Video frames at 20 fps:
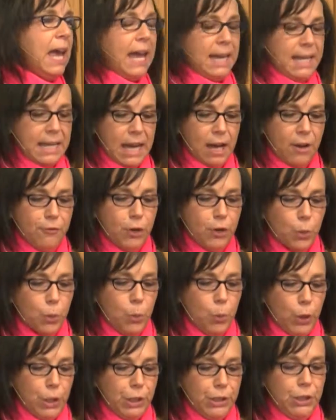and ever
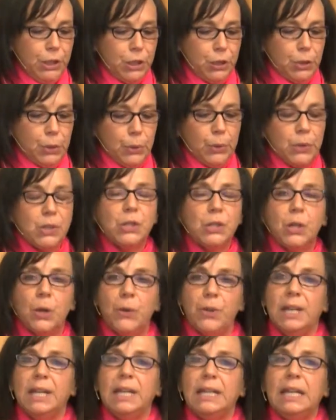would do,
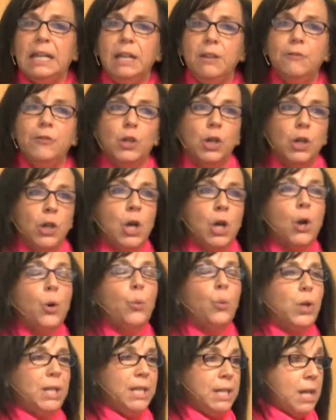so that evil
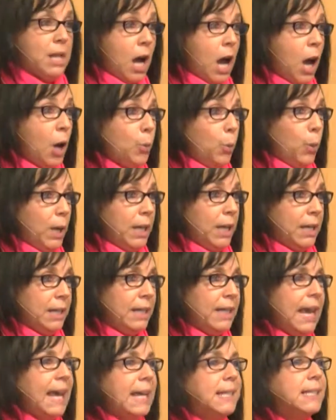would not
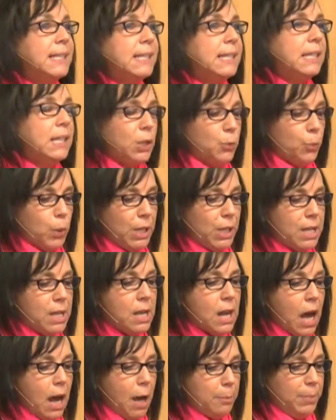win and sin would
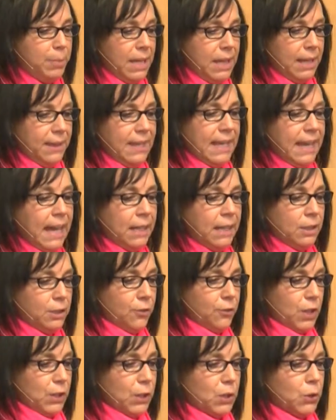not be the
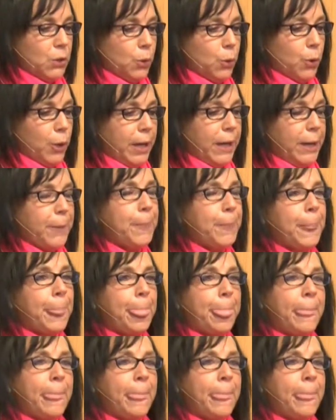end of the story.